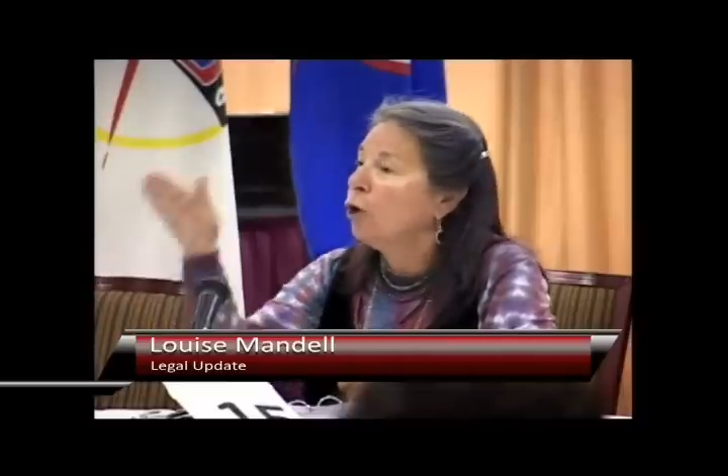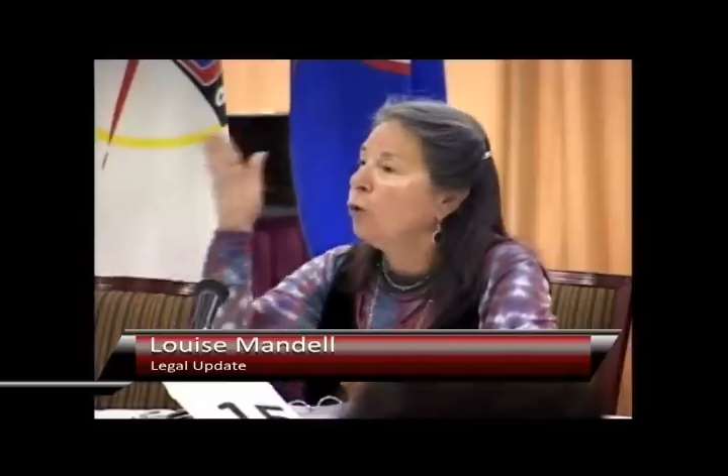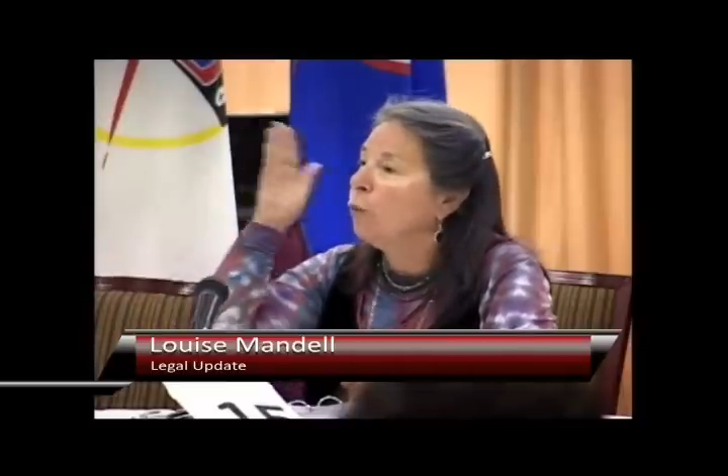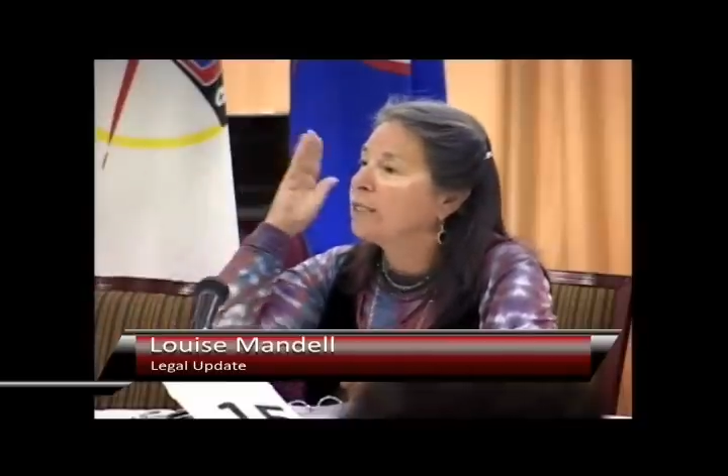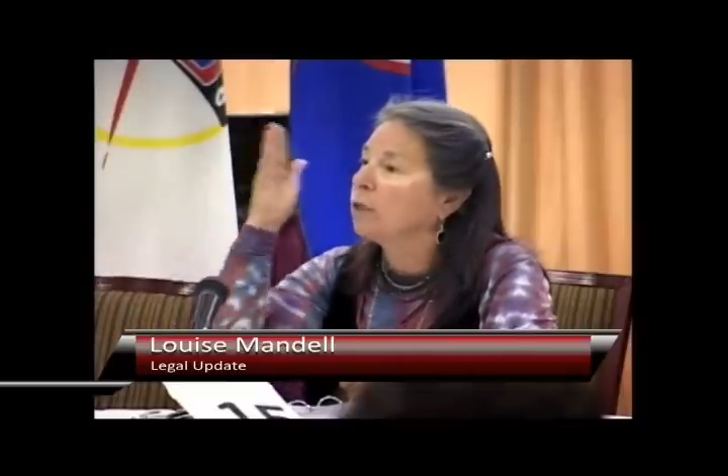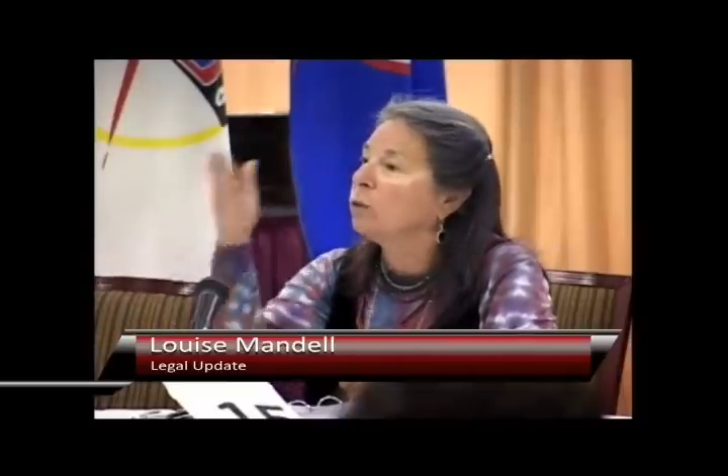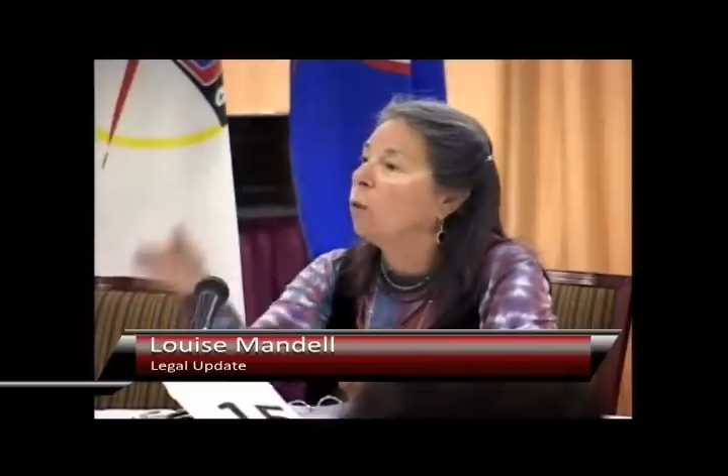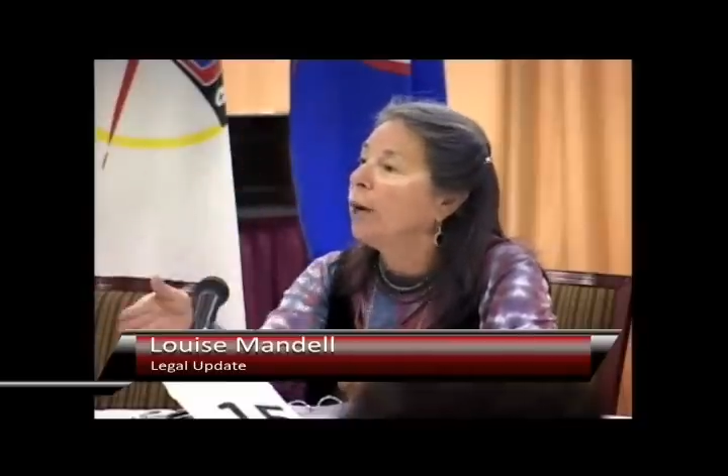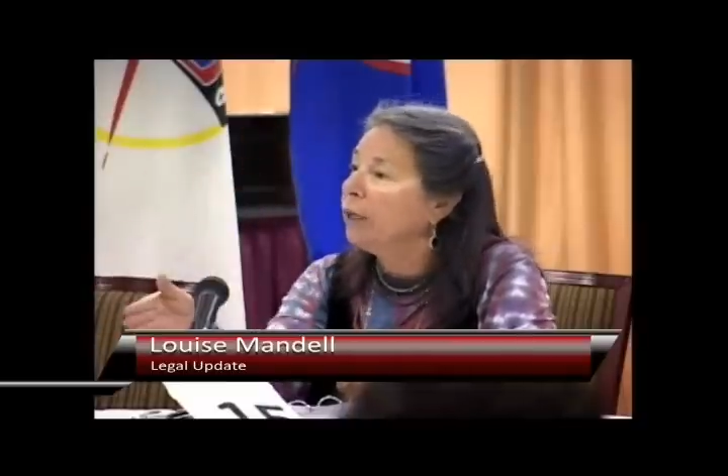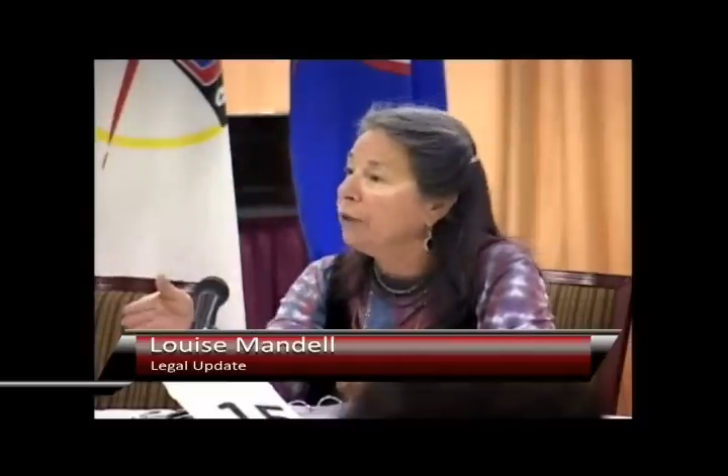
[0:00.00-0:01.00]
who was a
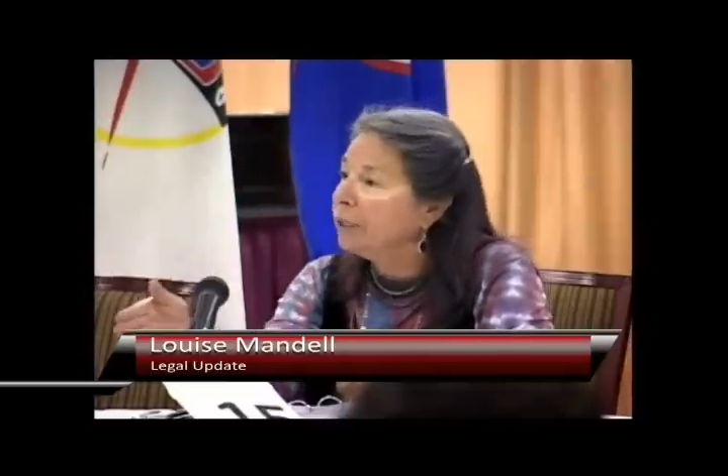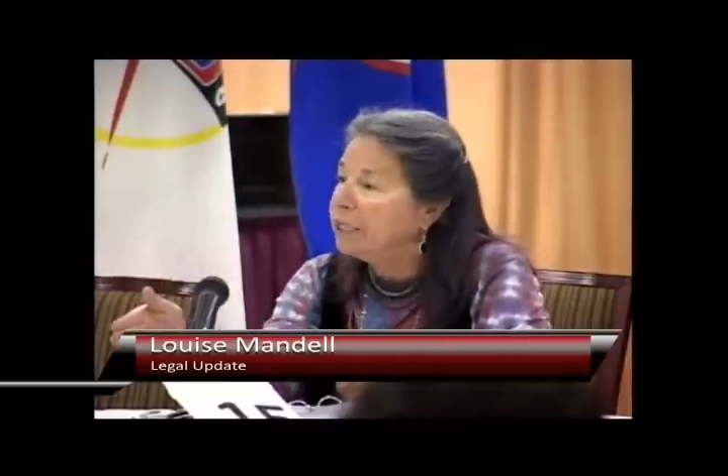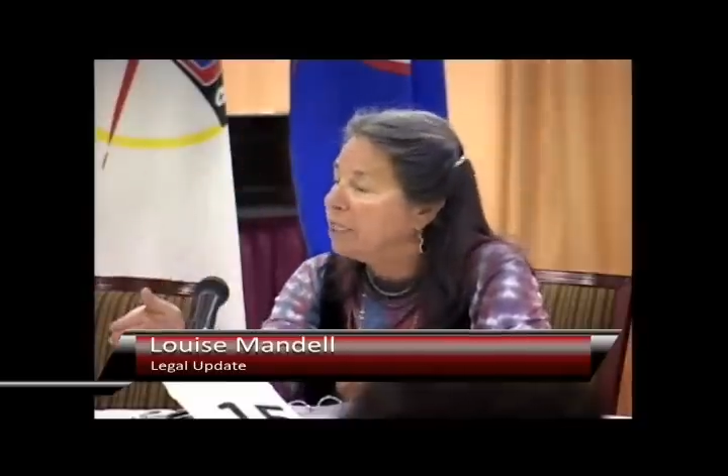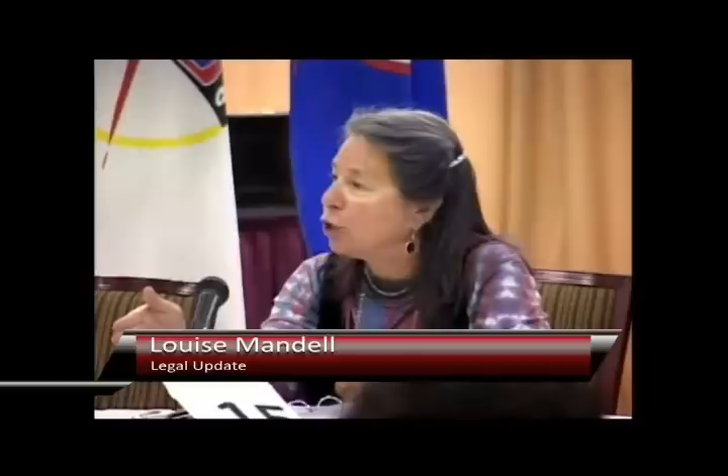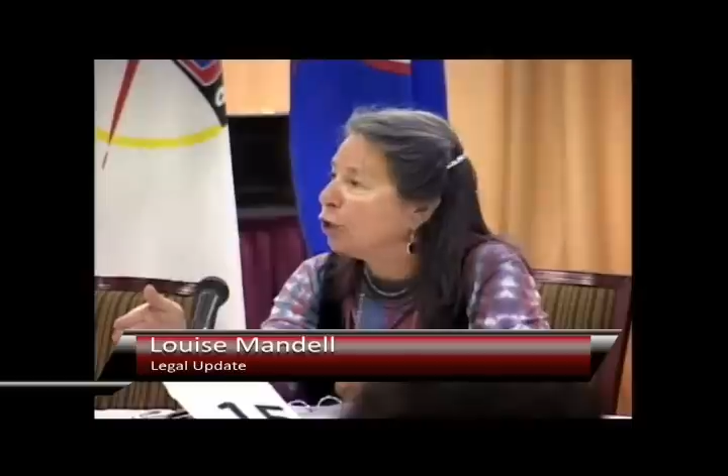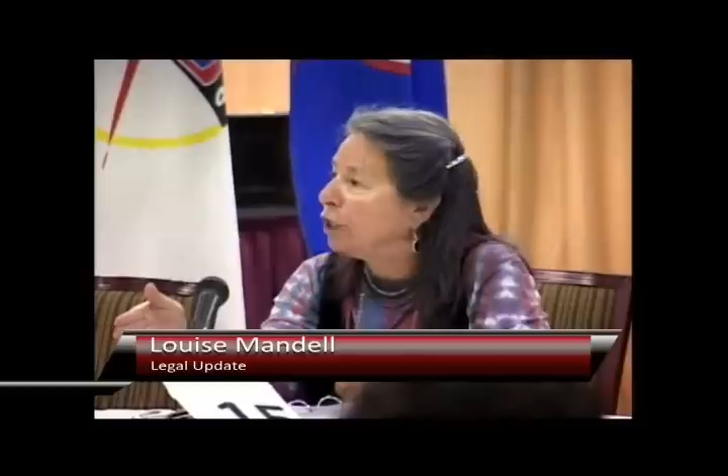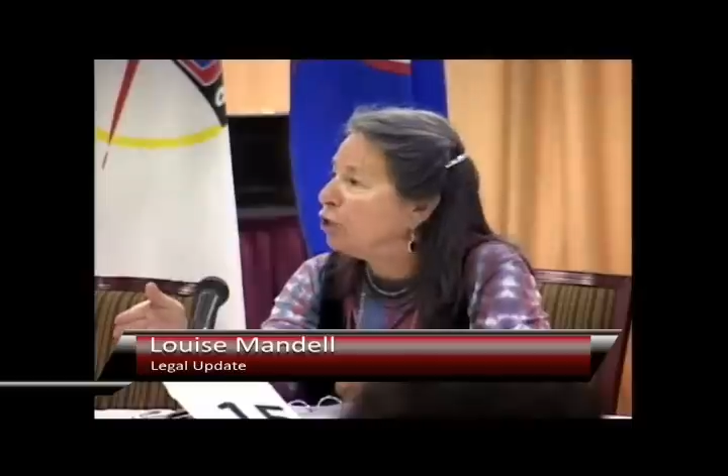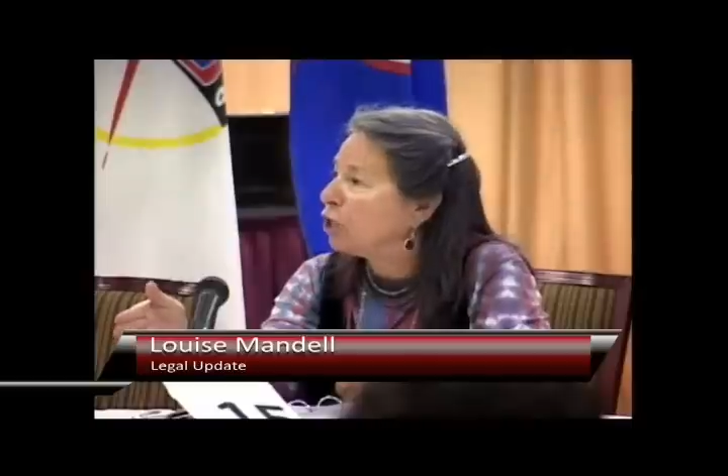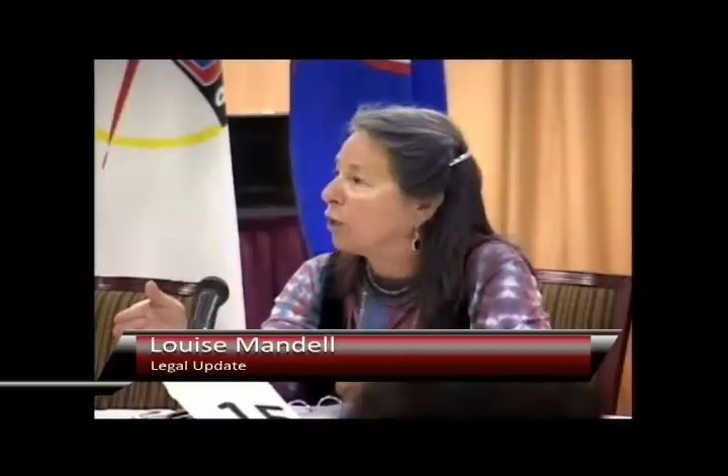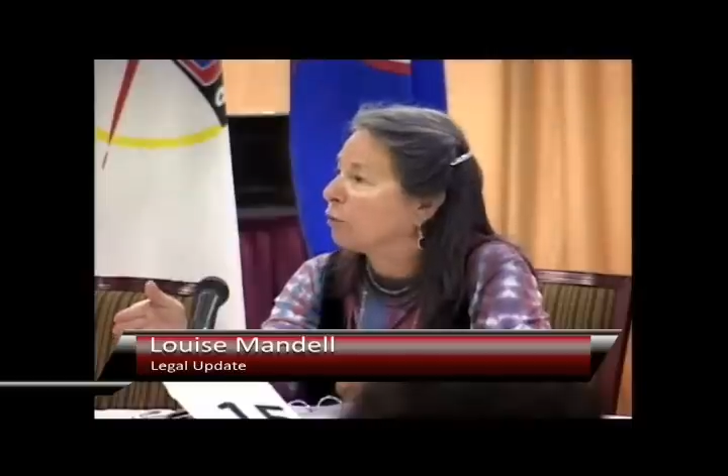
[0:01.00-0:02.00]
lawyer in the
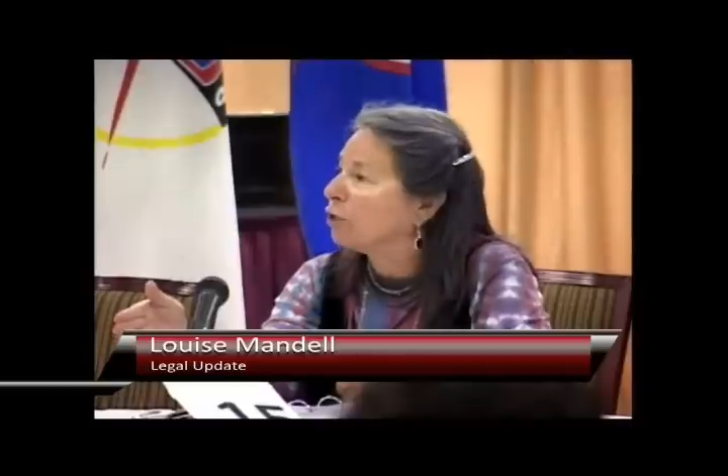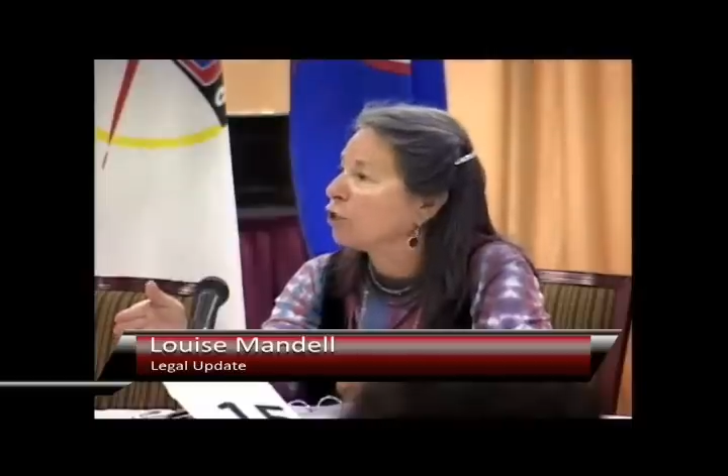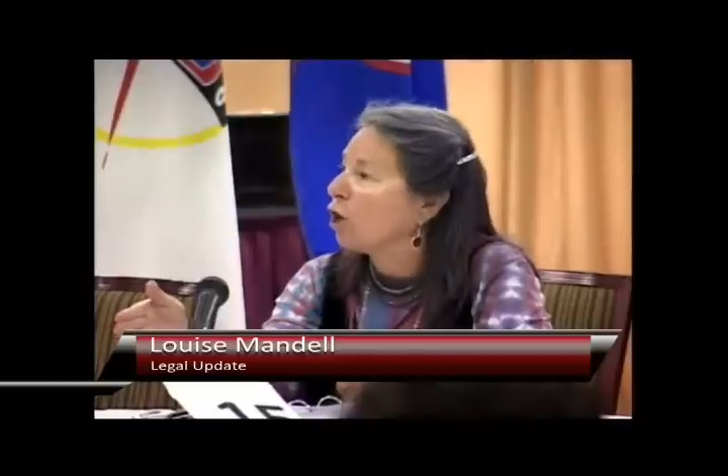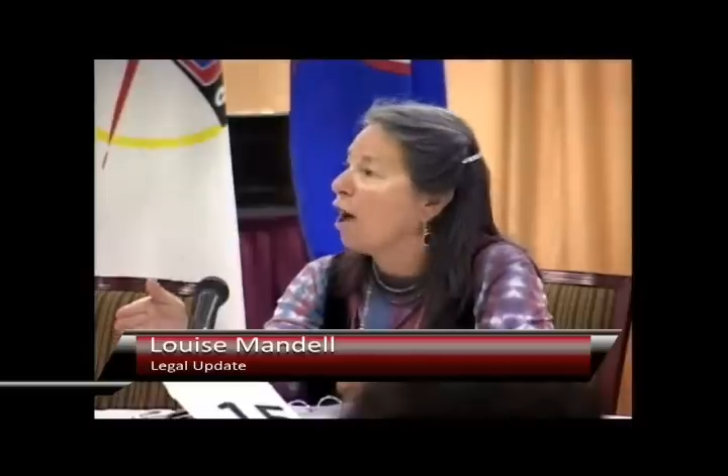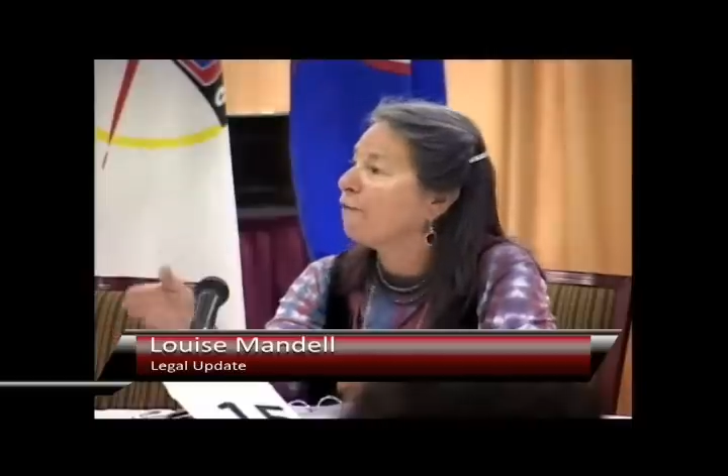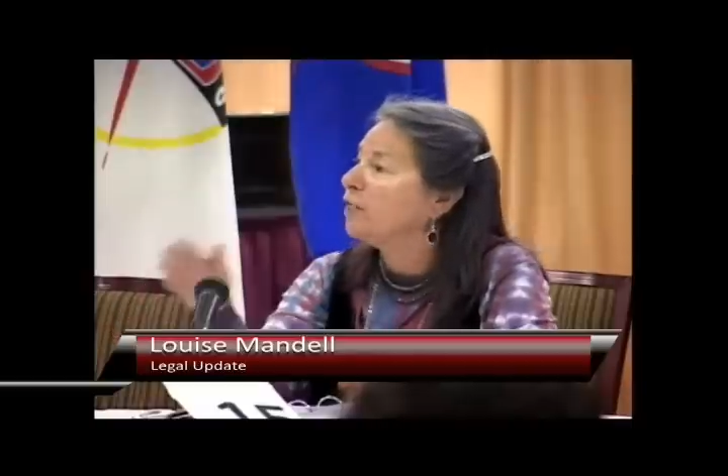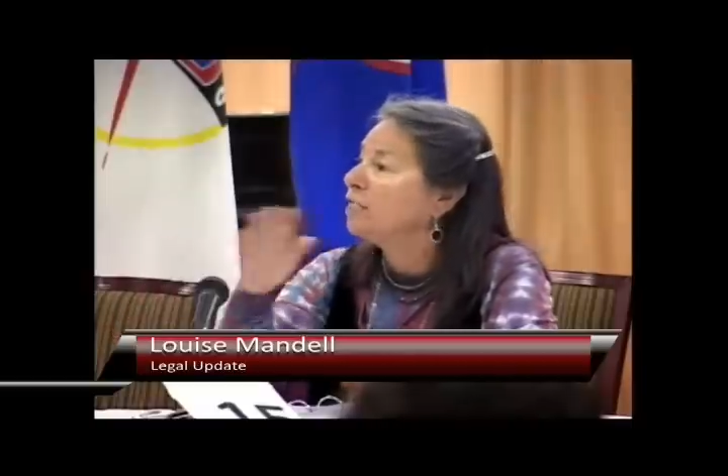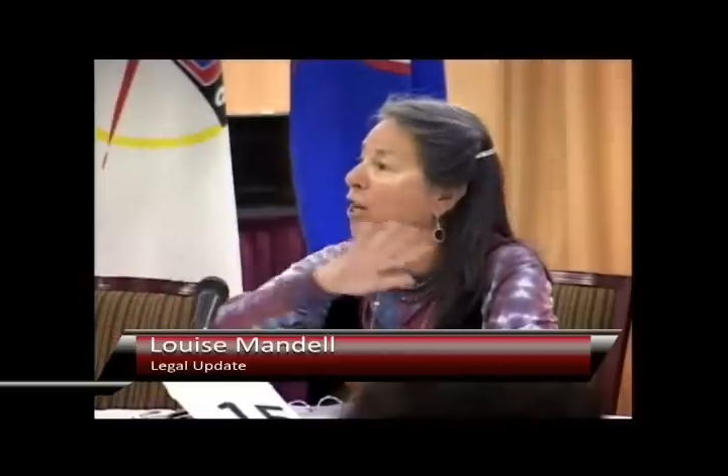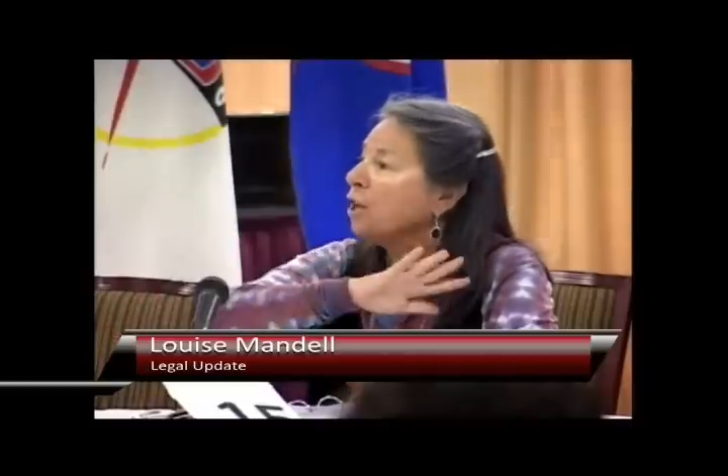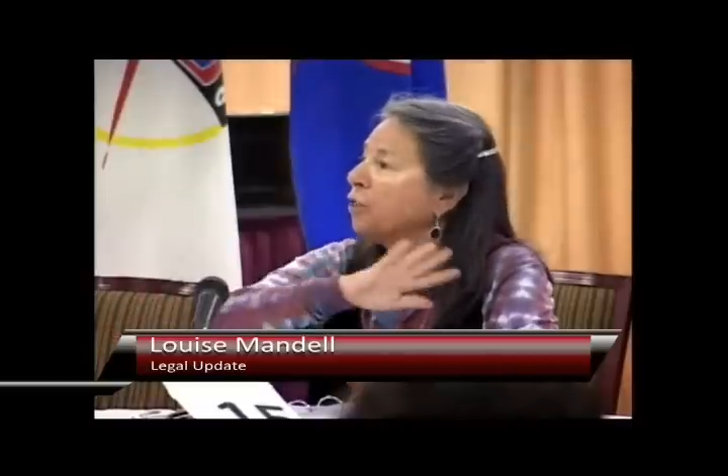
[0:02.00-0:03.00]
Attorney General's office